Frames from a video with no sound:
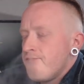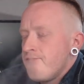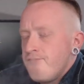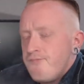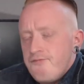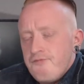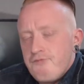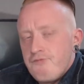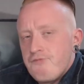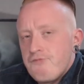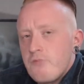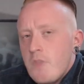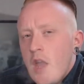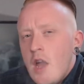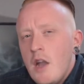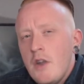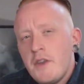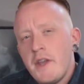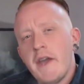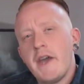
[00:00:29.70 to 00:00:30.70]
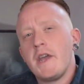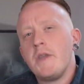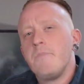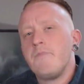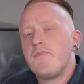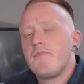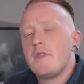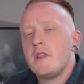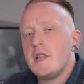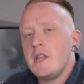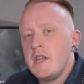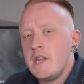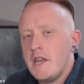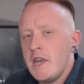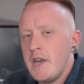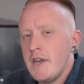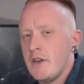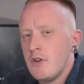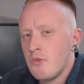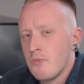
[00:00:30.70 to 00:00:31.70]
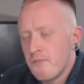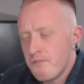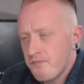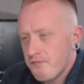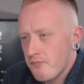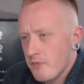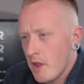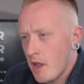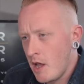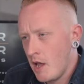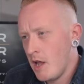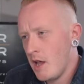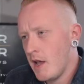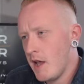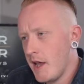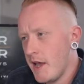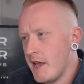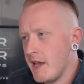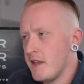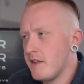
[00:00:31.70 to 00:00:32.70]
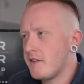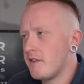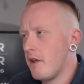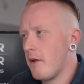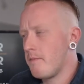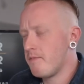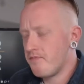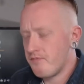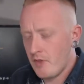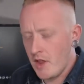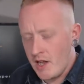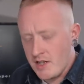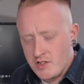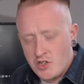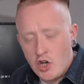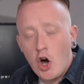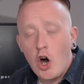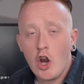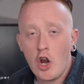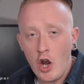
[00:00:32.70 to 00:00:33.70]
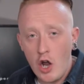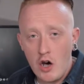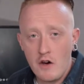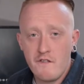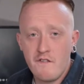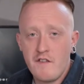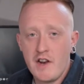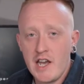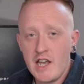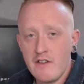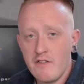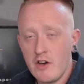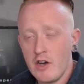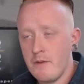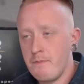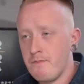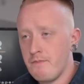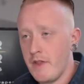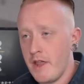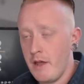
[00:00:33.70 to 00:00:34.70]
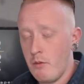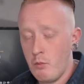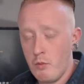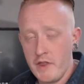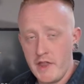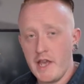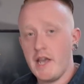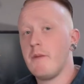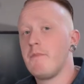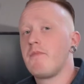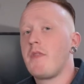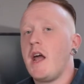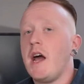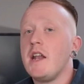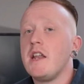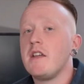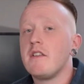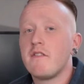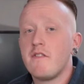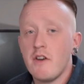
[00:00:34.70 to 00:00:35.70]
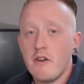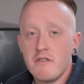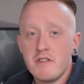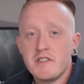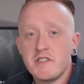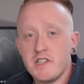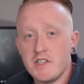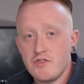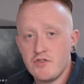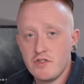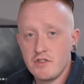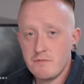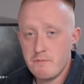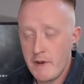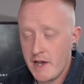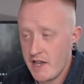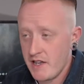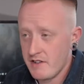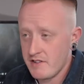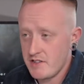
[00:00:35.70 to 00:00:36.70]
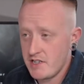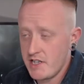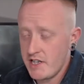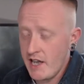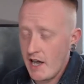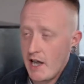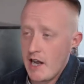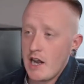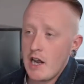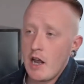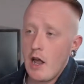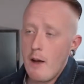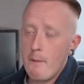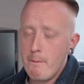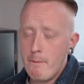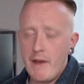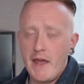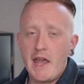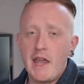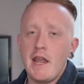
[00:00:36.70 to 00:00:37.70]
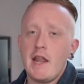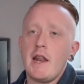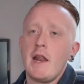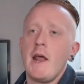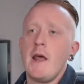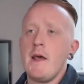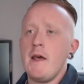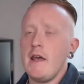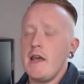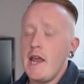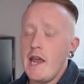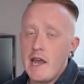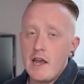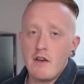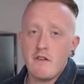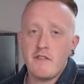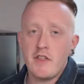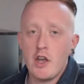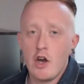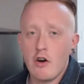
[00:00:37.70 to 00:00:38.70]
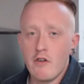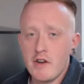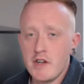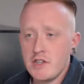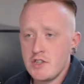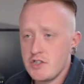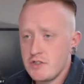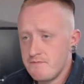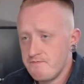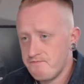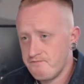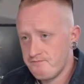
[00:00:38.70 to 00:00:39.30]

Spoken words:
Okay, the inhale has got a lot of flavour in with it, and it's very citrus based. You're getting a main hit of the orange,